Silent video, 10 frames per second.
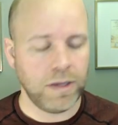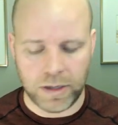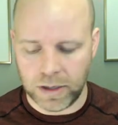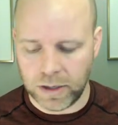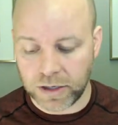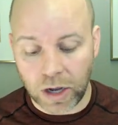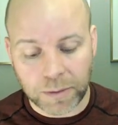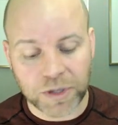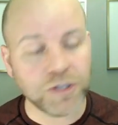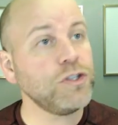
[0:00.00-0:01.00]
Dog
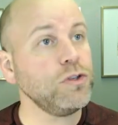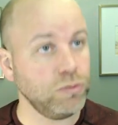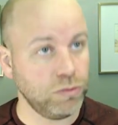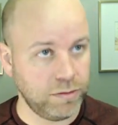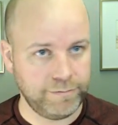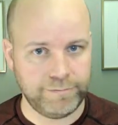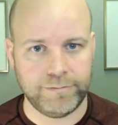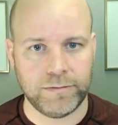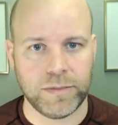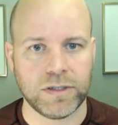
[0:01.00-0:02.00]
image 2.
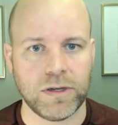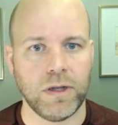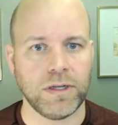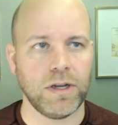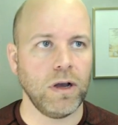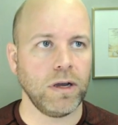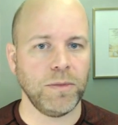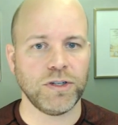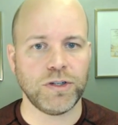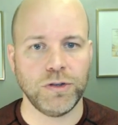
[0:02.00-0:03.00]
Let's call it dog image
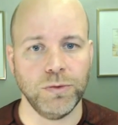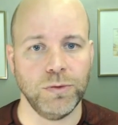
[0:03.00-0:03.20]
2.